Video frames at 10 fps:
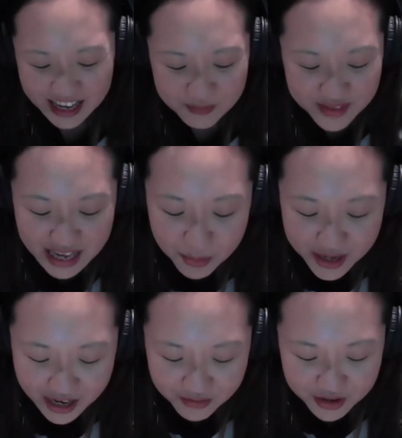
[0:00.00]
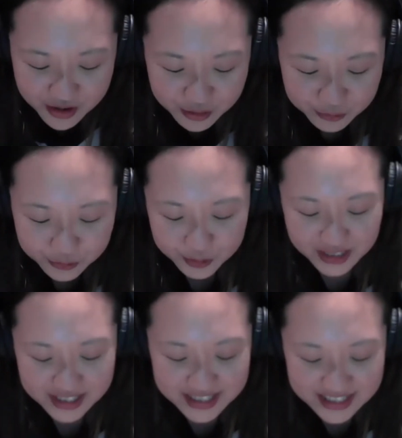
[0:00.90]
Now, we haven't heard from
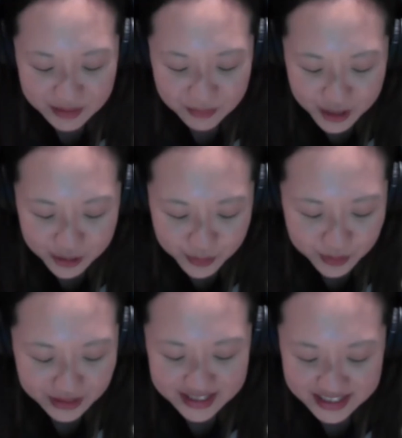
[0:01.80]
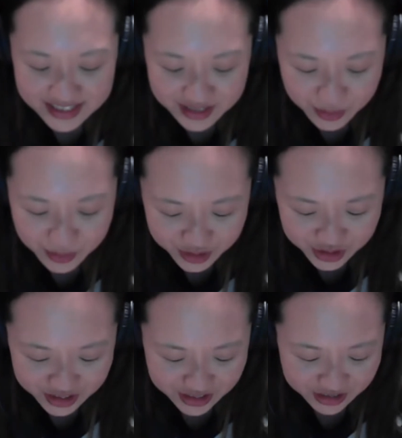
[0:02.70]
Lindsay. I might throw Lindsay a
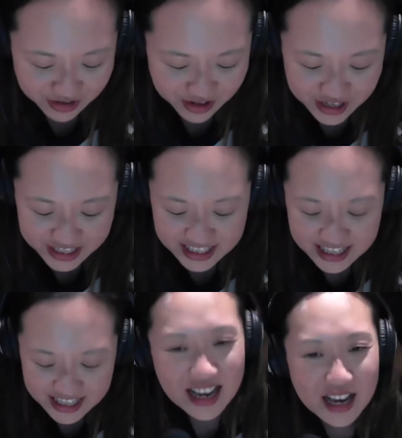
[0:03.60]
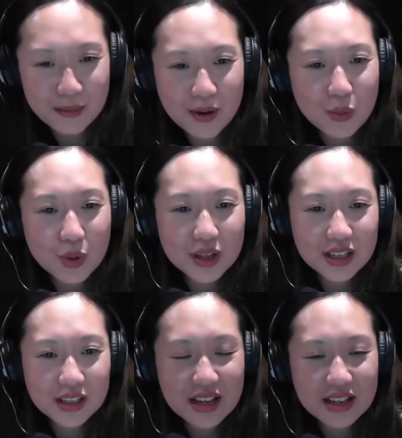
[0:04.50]
question here, right?
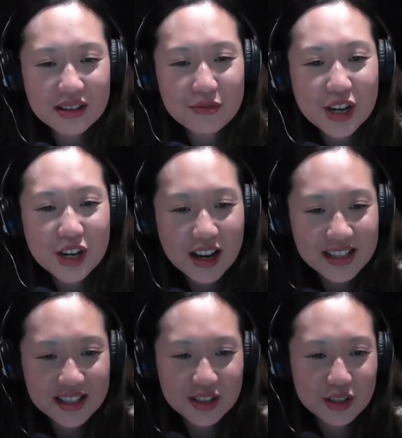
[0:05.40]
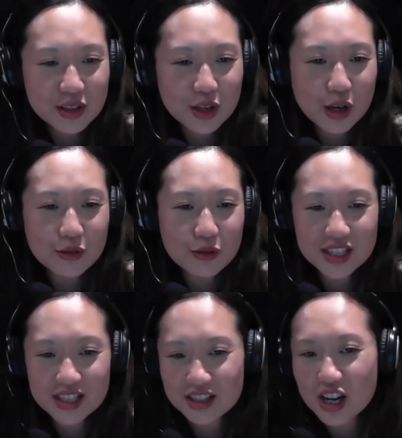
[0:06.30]
In regards to
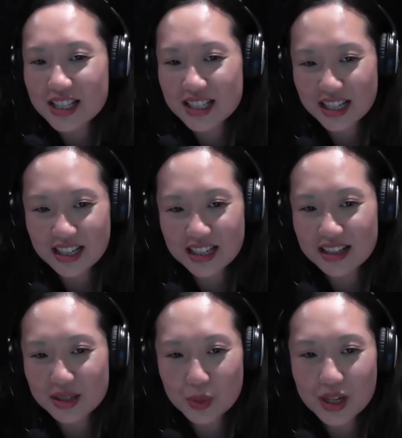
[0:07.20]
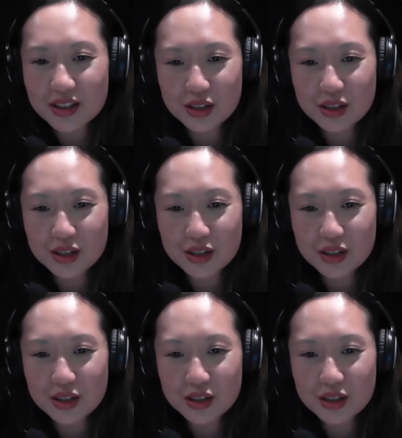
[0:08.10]
COVID-19 as well,